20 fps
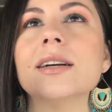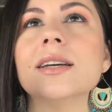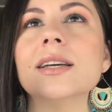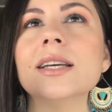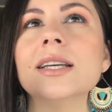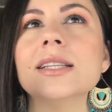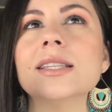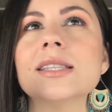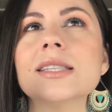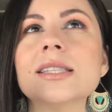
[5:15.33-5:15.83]

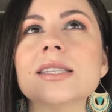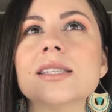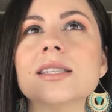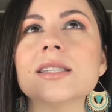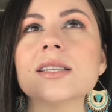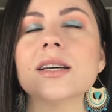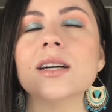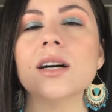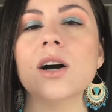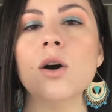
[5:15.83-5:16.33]
it's
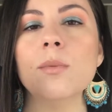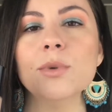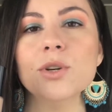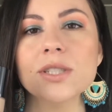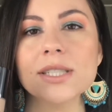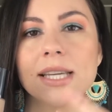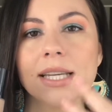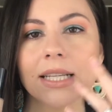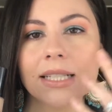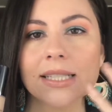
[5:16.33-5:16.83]

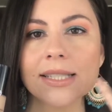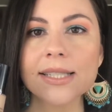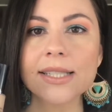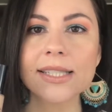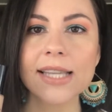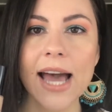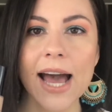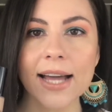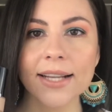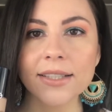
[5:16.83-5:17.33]
almost like a
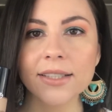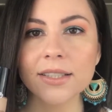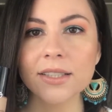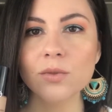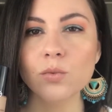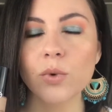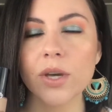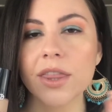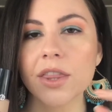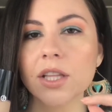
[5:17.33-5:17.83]

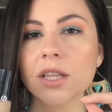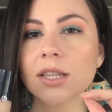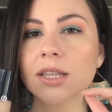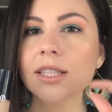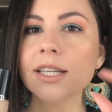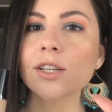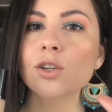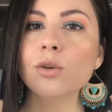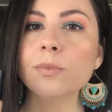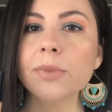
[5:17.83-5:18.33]
satin with a
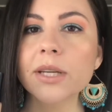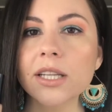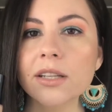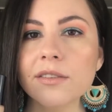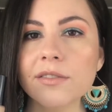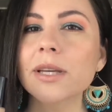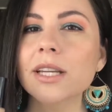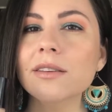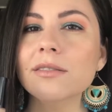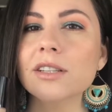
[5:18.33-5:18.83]
little bit
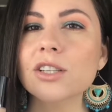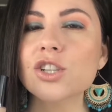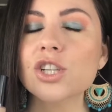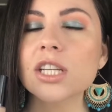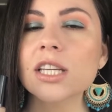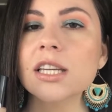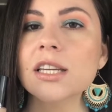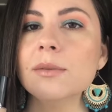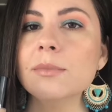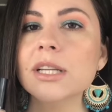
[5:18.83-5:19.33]
of a
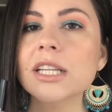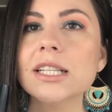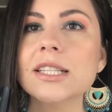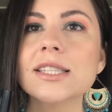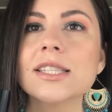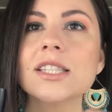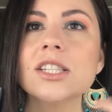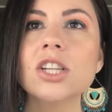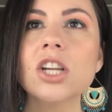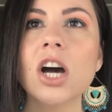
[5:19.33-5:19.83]
sheen, but
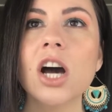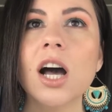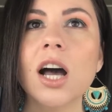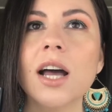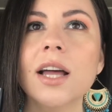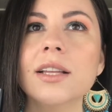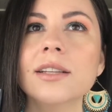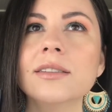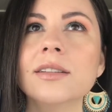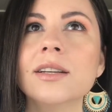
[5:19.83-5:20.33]
it's
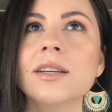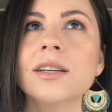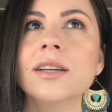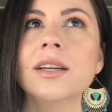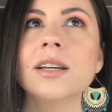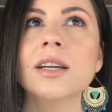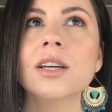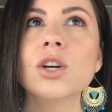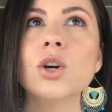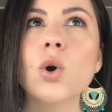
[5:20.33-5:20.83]
not
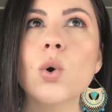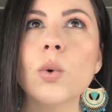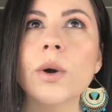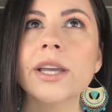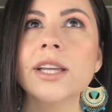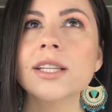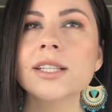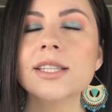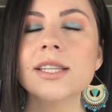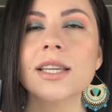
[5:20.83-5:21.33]

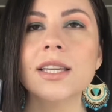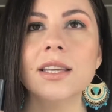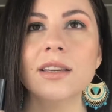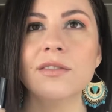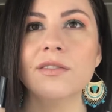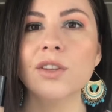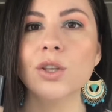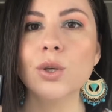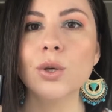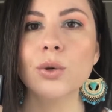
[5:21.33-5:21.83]
going to
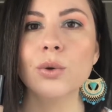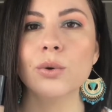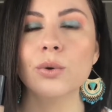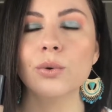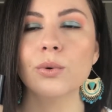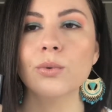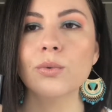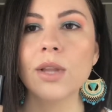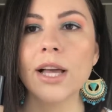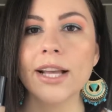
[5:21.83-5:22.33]
give
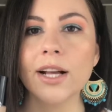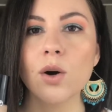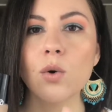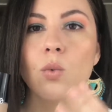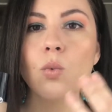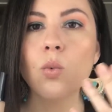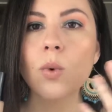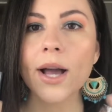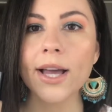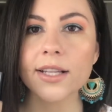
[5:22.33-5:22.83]
you like a
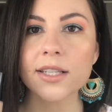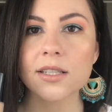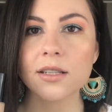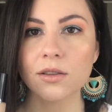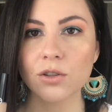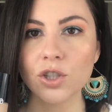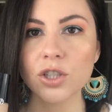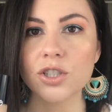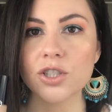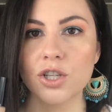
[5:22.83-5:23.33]
wet
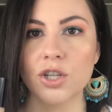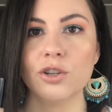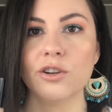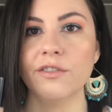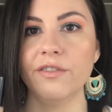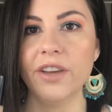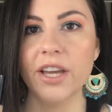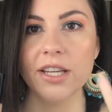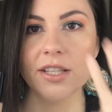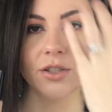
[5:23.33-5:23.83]
look to your
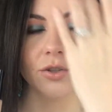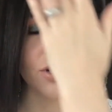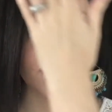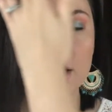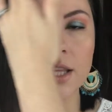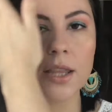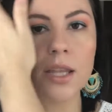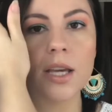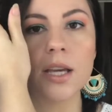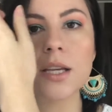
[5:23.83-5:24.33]
face or
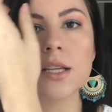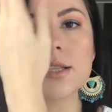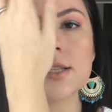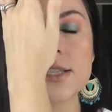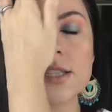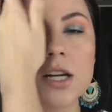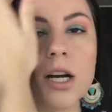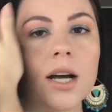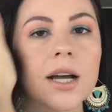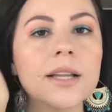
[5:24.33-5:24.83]
anything.
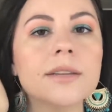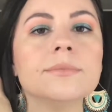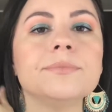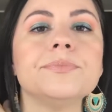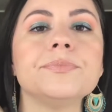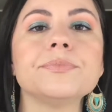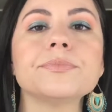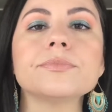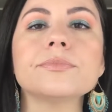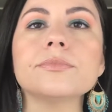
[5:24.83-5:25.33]
It's not
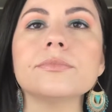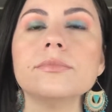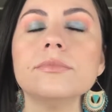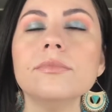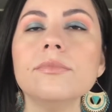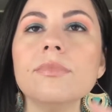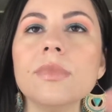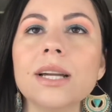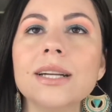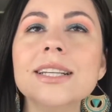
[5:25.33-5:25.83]

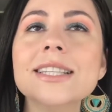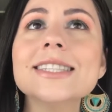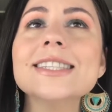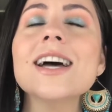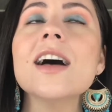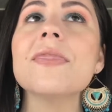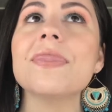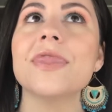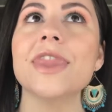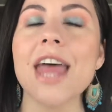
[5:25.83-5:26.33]

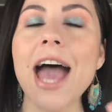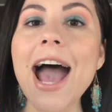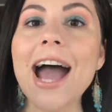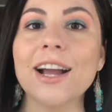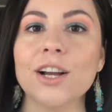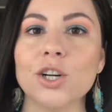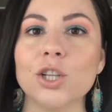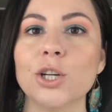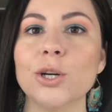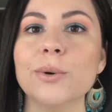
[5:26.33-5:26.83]

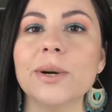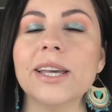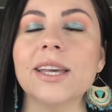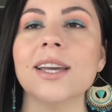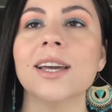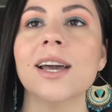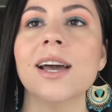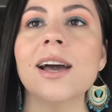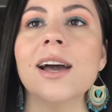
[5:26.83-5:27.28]
that glowy.